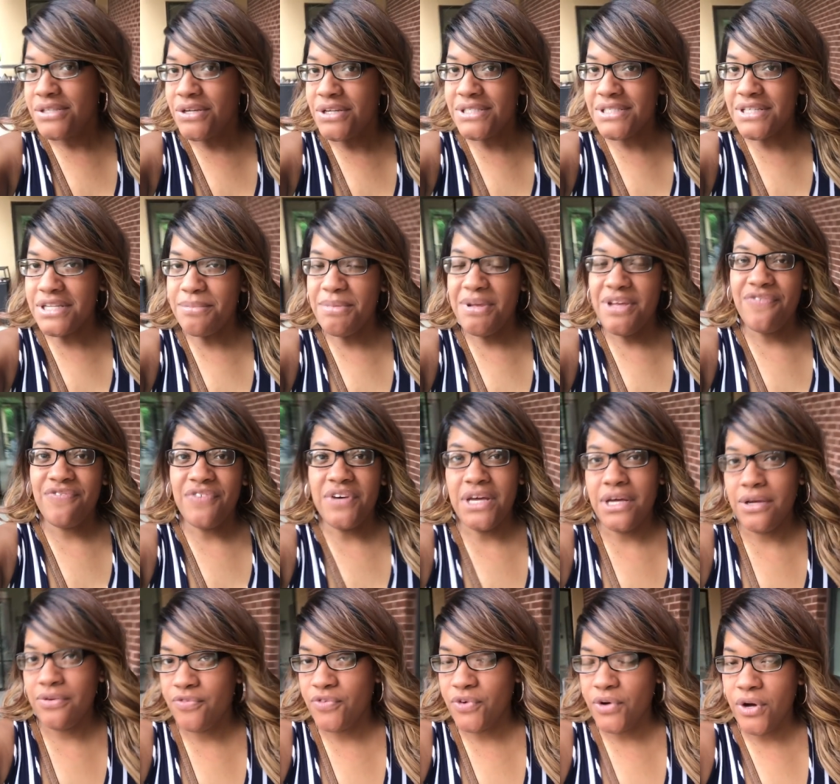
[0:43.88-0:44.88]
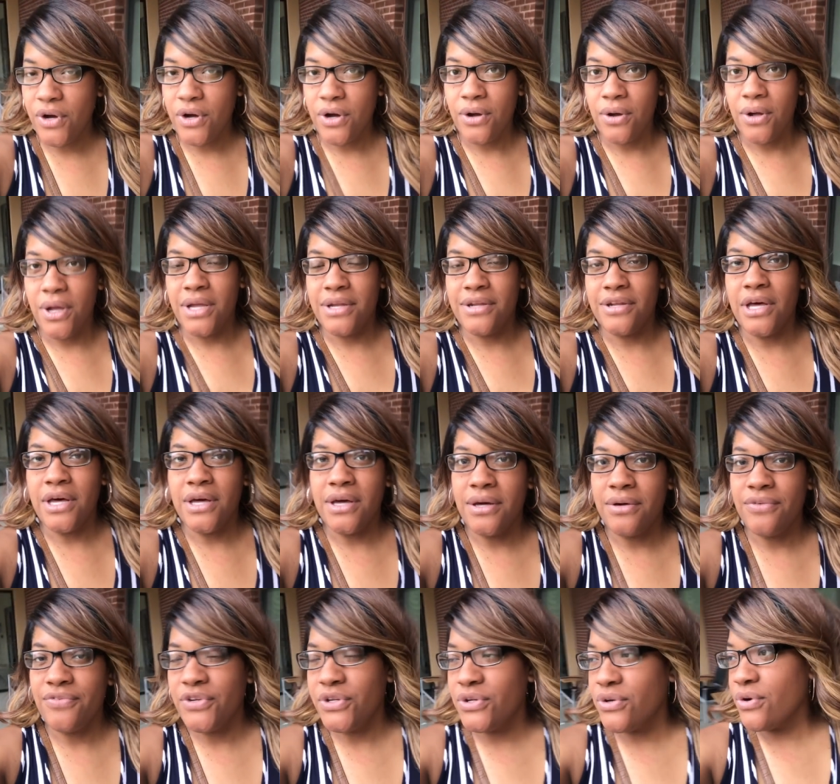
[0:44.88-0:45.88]
So it's gonna be fun for her and
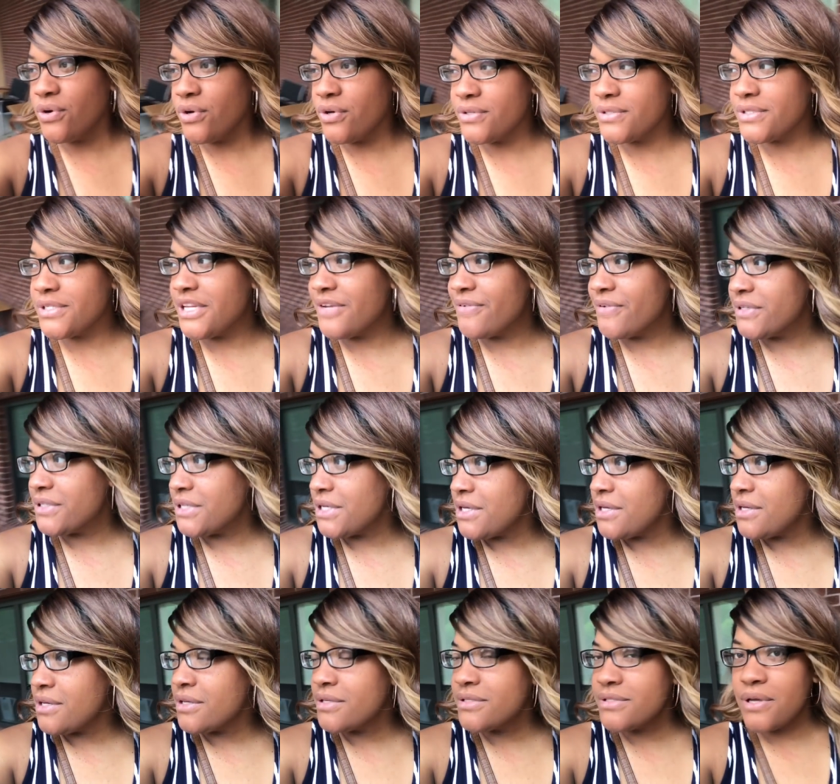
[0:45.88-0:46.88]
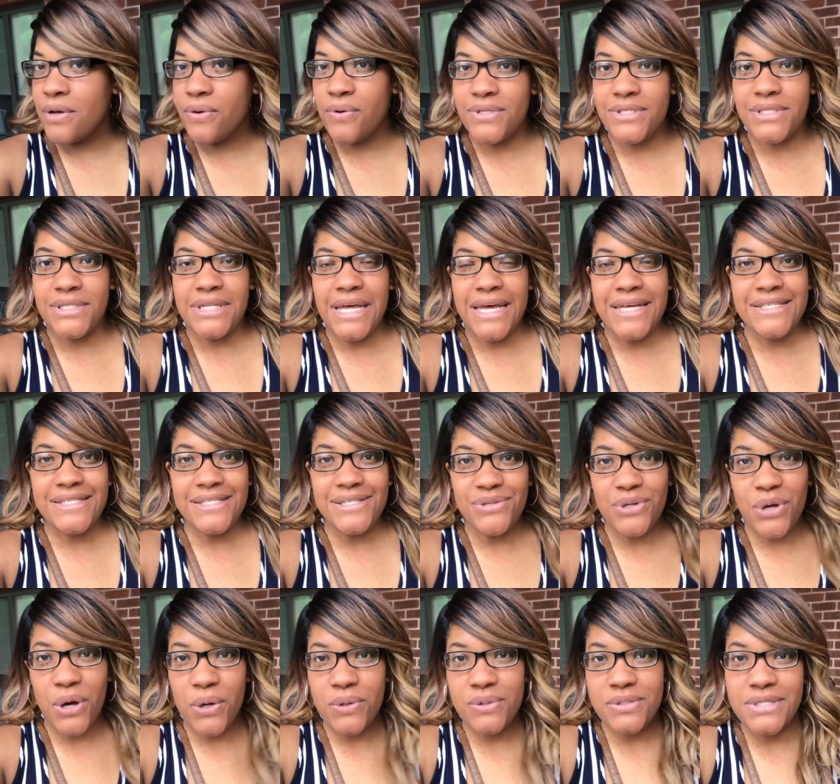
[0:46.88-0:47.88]
for the girls and everything. So it's a nice
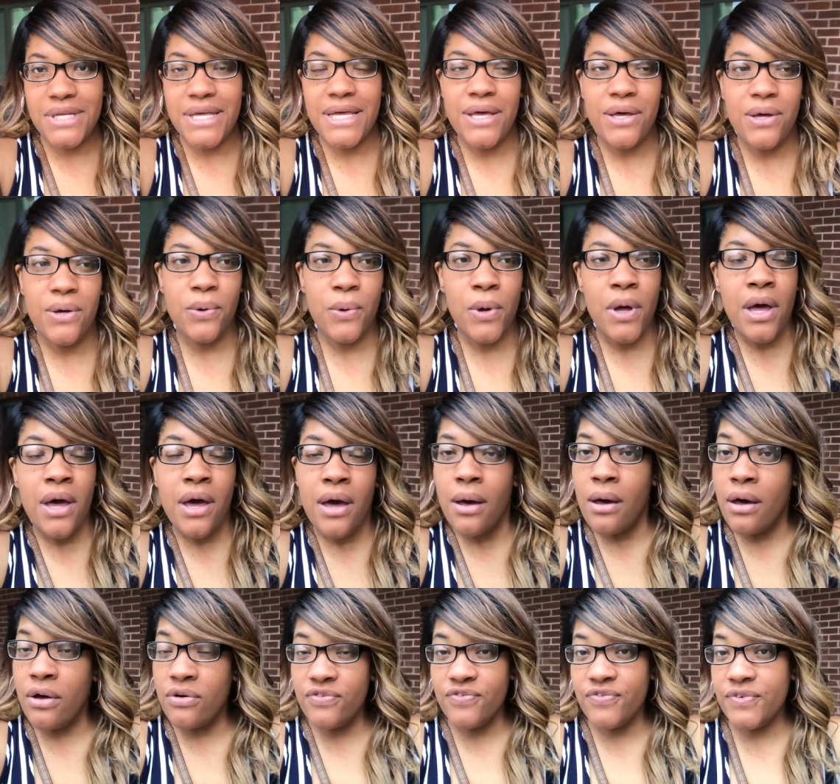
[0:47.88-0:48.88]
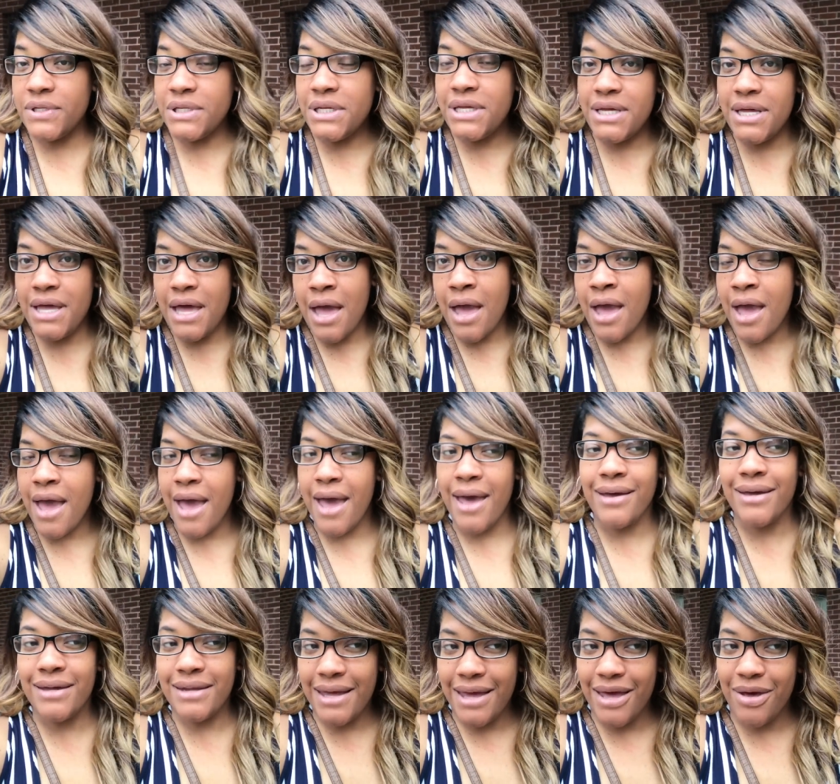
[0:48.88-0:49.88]
little hotel. Hopefully
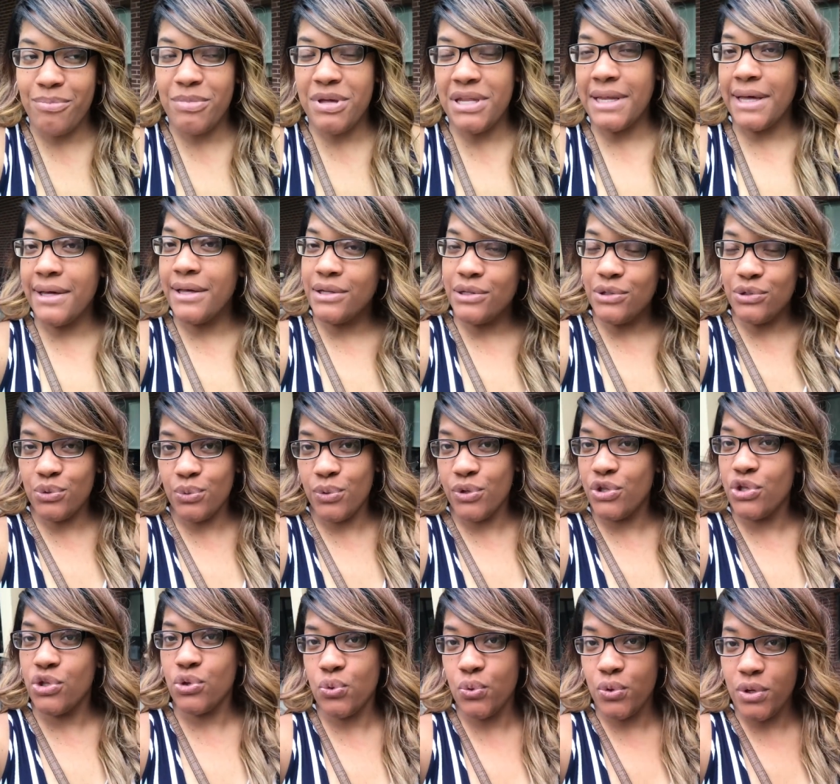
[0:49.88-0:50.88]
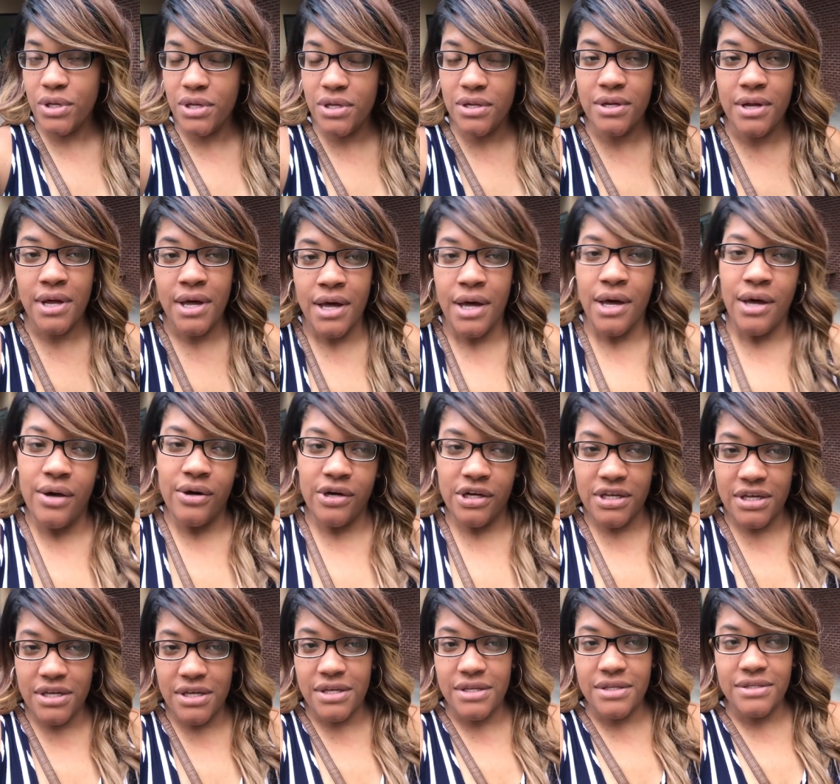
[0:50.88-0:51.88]
I can have me like a little retreat,
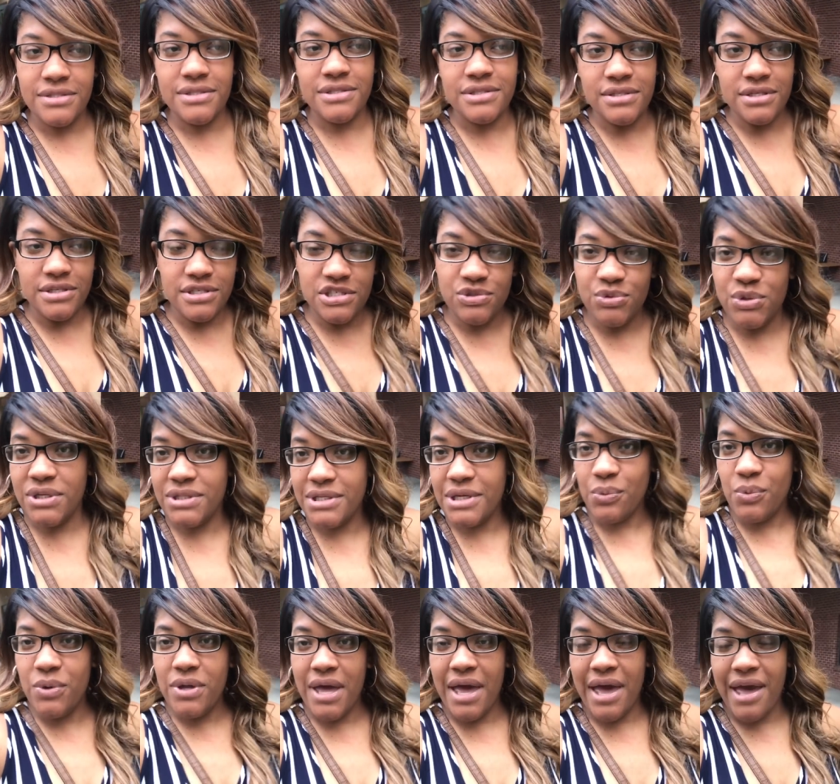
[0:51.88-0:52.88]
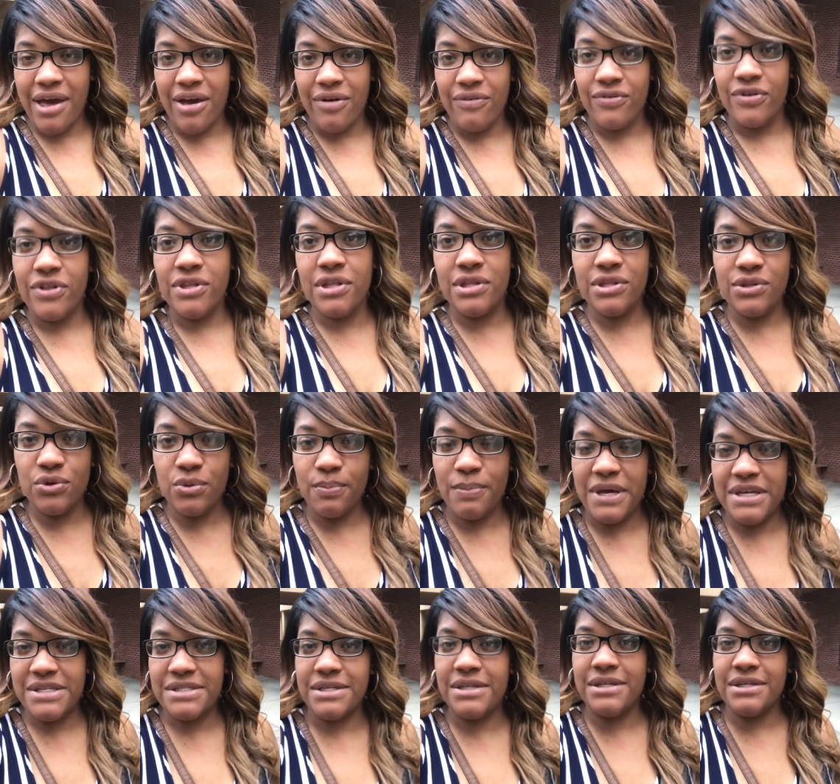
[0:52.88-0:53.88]
because the suite that we have, she'll
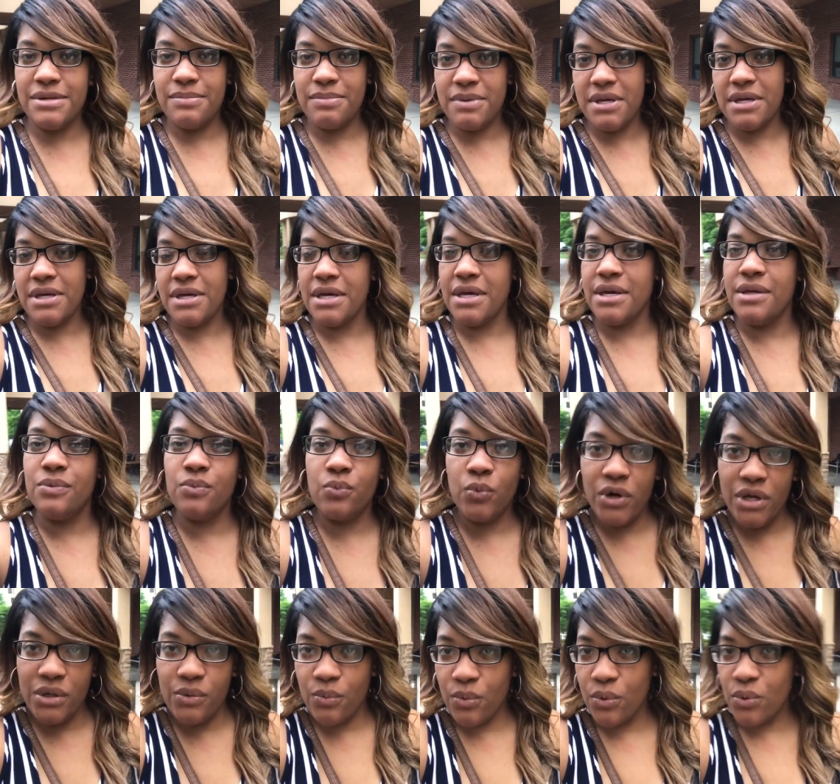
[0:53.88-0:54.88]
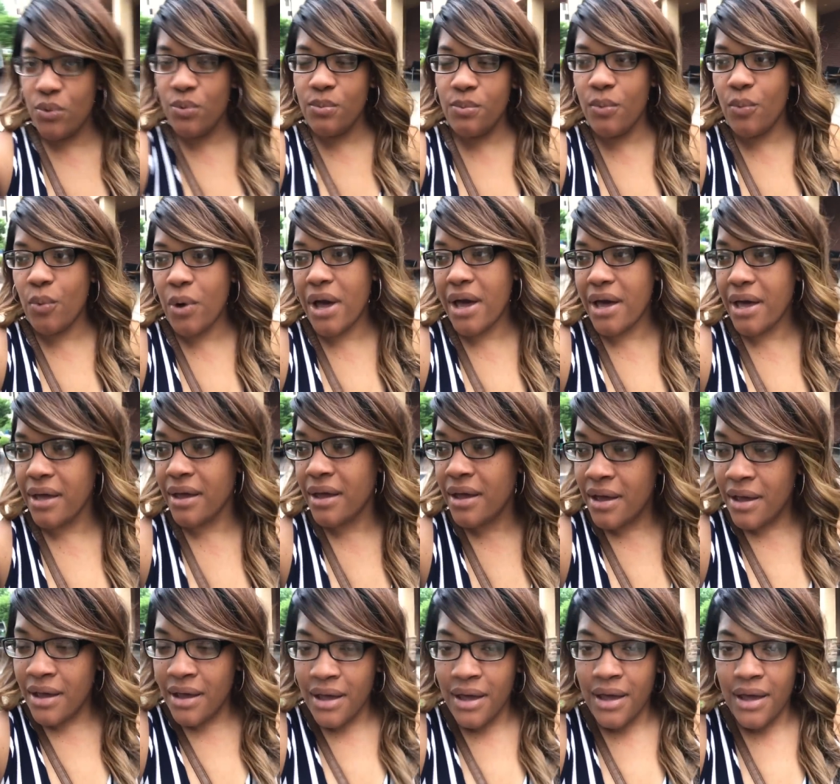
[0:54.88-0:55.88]
basically be in one room while
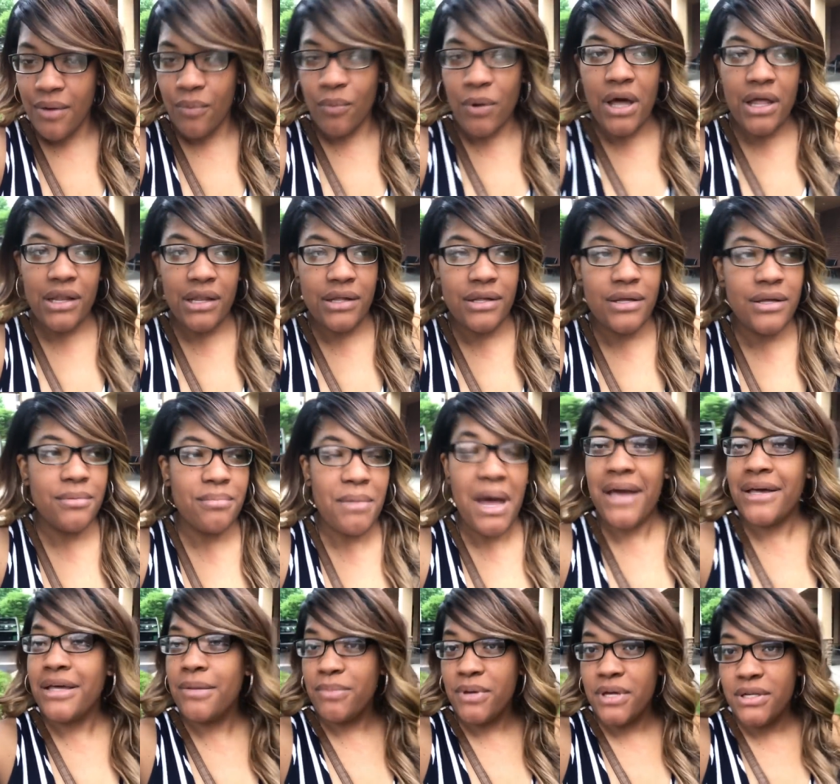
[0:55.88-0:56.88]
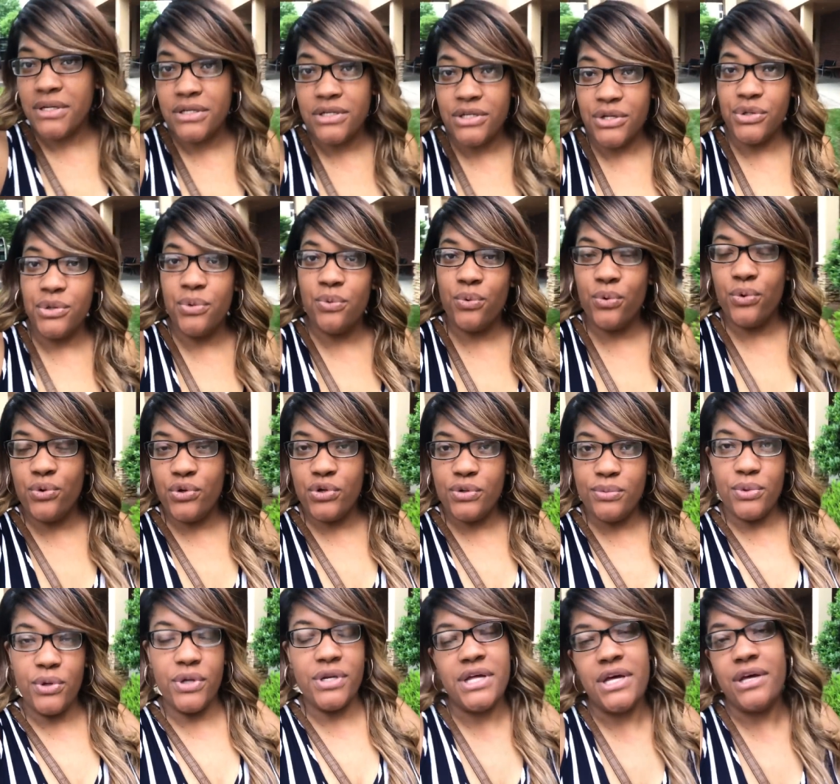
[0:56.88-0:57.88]
I can be in another room or